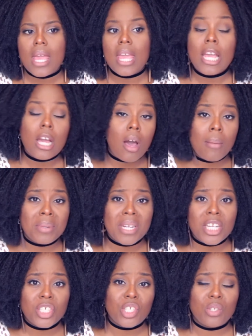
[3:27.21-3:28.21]
in
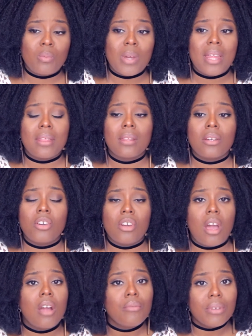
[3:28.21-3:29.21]
combination with
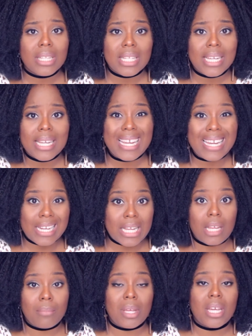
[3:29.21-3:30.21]
not really
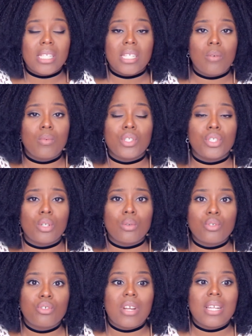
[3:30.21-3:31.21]
eating because I was so
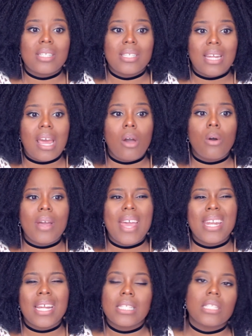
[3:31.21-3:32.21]
stressed out
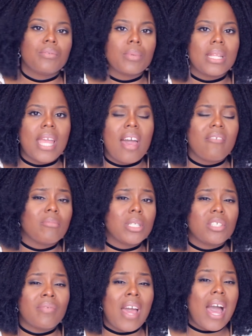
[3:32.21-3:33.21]
and I didn't really have
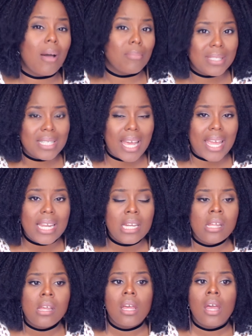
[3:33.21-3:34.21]
much of an appetite,
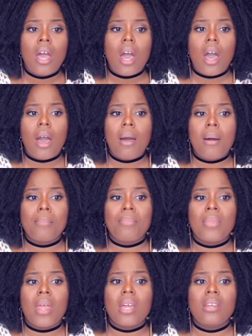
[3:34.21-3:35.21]

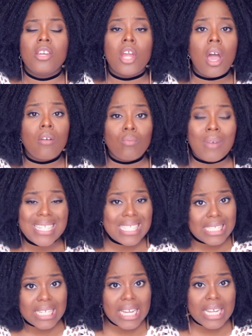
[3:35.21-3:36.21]
not
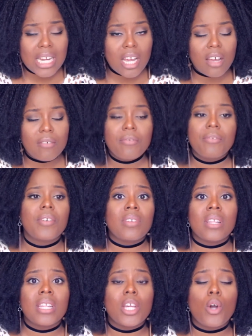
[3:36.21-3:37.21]
resting enough,
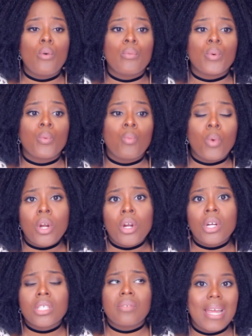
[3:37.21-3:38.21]
feeling
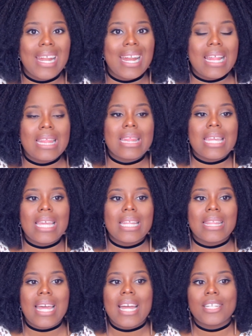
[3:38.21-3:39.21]
overworked, and I
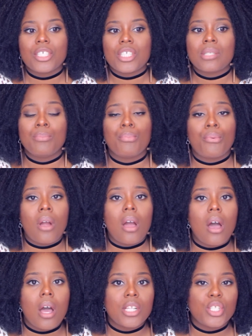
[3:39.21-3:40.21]
think that just
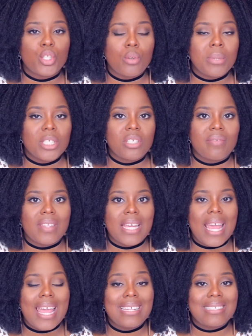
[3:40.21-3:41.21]
brought on so much of
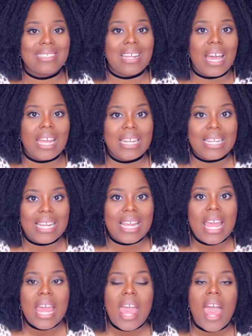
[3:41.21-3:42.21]
the
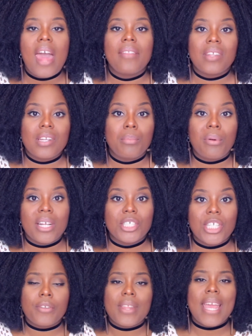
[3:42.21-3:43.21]
anxiety and the
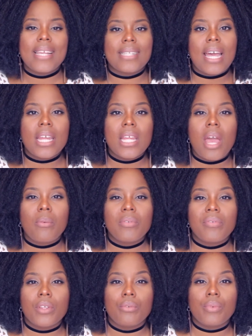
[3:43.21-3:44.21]
depression. For the anxiety, I would
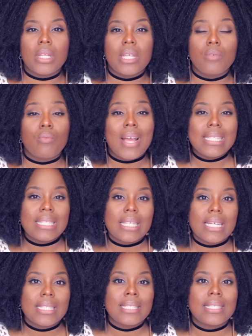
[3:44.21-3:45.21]
feel really
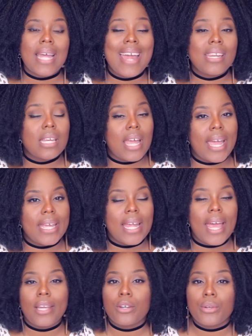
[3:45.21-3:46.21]
restless at night.
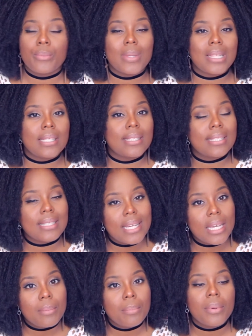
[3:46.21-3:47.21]
I couldn't really
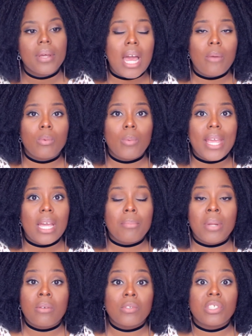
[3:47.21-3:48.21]
sleep. I would wake up
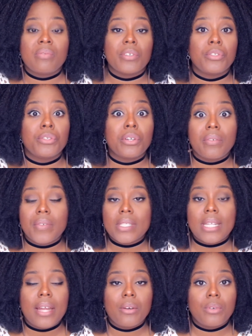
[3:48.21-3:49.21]
and I would just feel
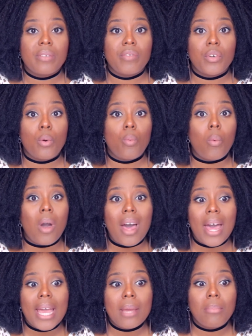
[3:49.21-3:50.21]
nervous. I don't even know
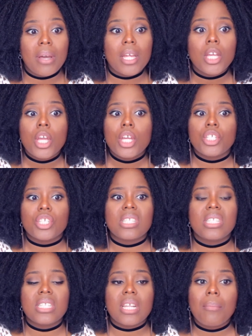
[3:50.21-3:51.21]
why, but
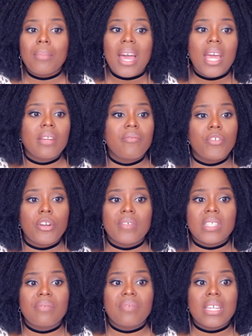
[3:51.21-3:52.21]
just some kind of
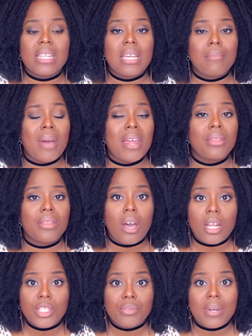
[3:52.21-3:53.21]
nervous feeling, my
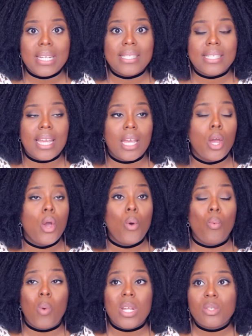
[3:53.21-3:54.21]
thoughts racing.
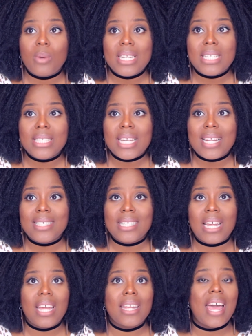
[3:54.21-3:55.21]
What do I need to get
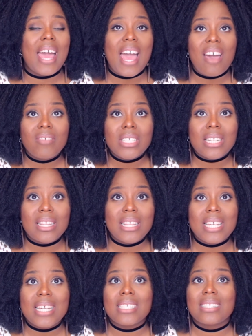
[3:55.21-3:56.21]
done? I haven't done
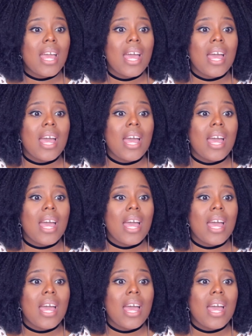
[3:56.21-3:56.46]
this.